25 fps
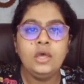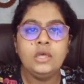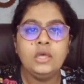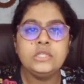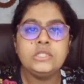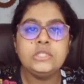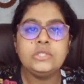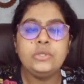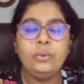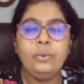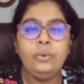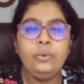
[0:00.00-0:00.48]

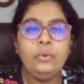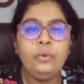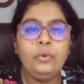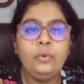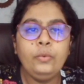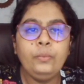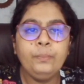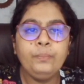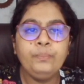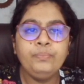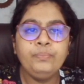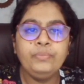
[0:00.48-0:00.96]

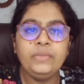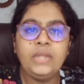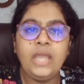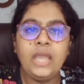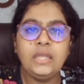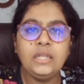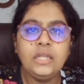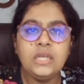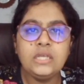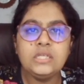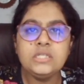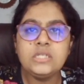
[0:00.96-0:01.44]
So
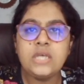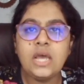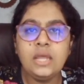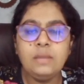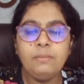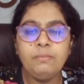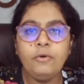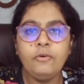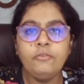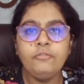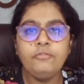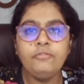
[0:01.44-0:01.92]
any
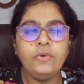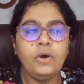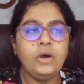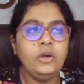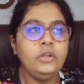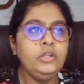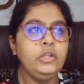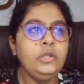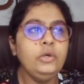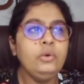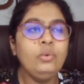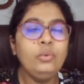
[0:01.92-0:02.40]
type of
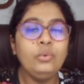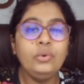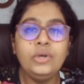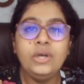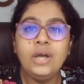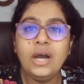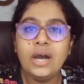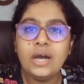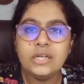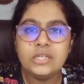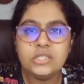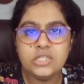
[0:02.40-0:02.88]
new
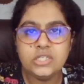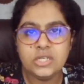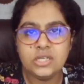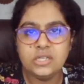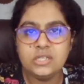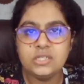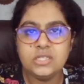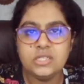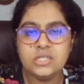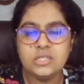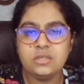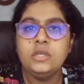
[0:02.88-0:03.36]

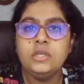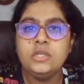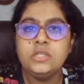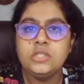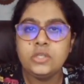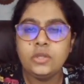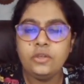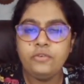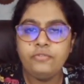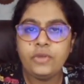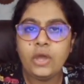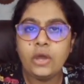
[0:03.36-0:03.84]
gadgets.
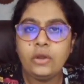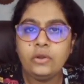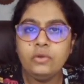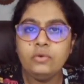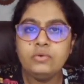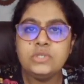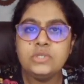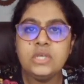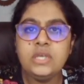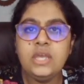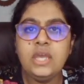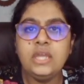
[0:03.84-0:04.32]
So if you are
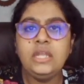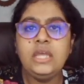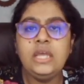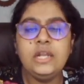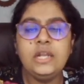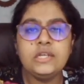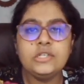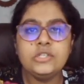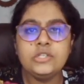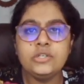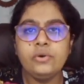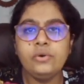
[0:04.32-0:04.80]
using any
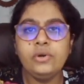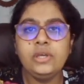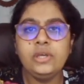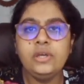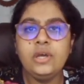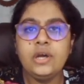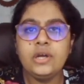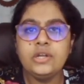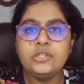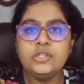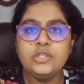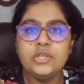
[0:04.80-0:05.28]
electronic
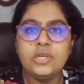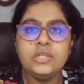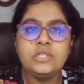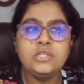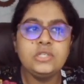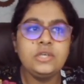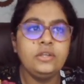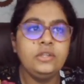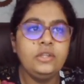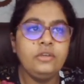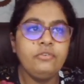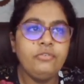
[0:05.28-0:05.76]
gadget
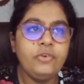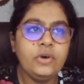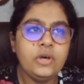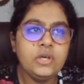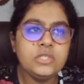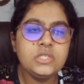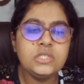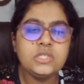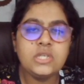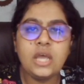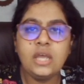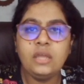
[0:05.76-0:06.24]
the
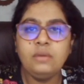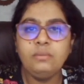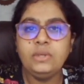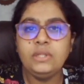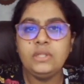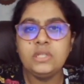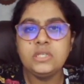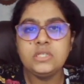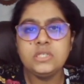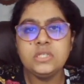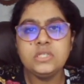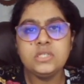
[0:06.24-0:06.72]
first time, in
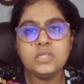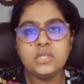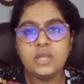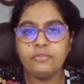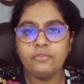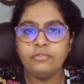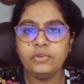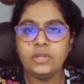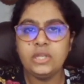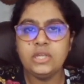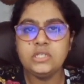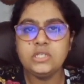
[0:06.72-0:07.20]
the sense,
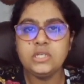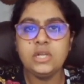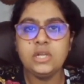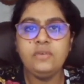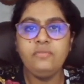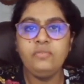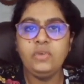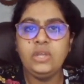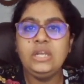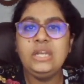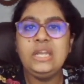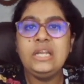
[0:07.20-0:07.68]
definitely
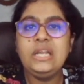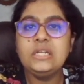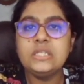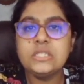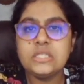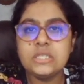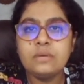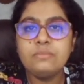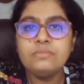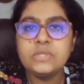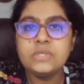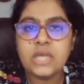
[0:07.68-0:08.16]
we need
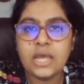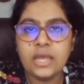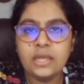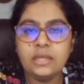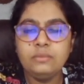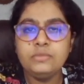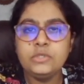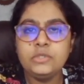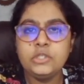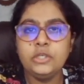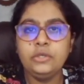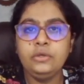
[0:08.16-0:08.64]
some
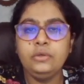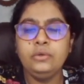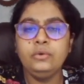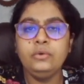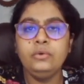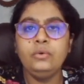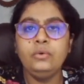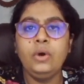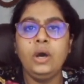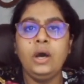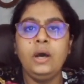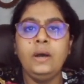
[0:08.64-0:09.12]
time
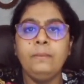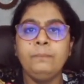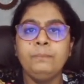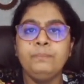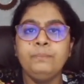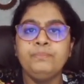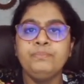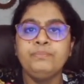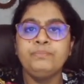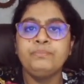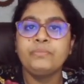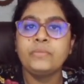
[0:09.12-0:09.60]

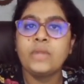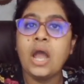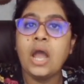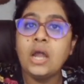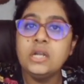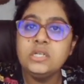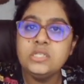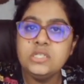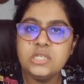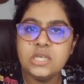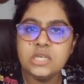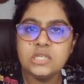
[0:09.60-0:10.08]
to
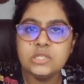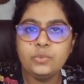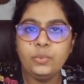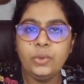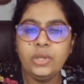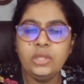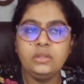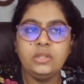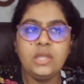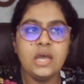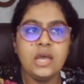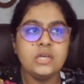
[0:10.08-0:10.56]
adjust
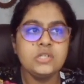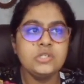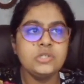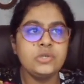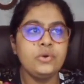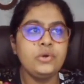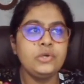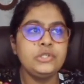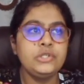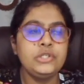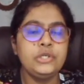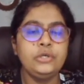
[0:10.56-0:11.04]
with that
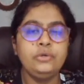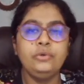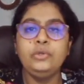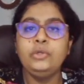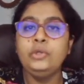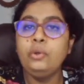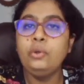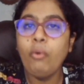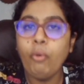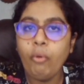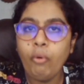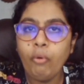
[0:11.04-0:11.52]
or to
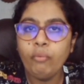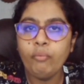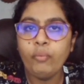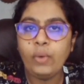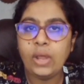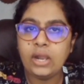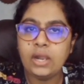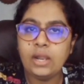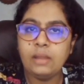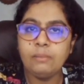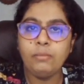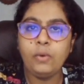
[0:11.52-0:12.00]
know
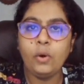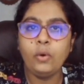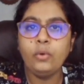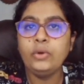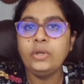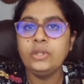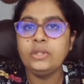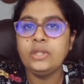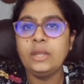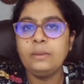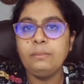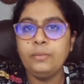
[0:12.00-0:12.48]
well
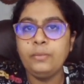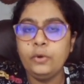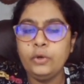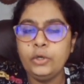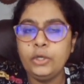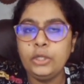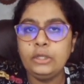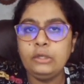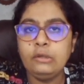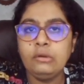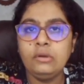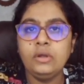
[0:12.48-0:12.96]
about that
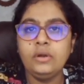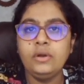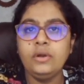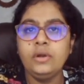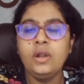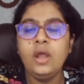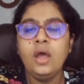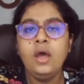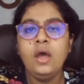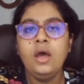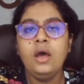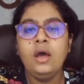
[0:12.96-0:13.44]
particular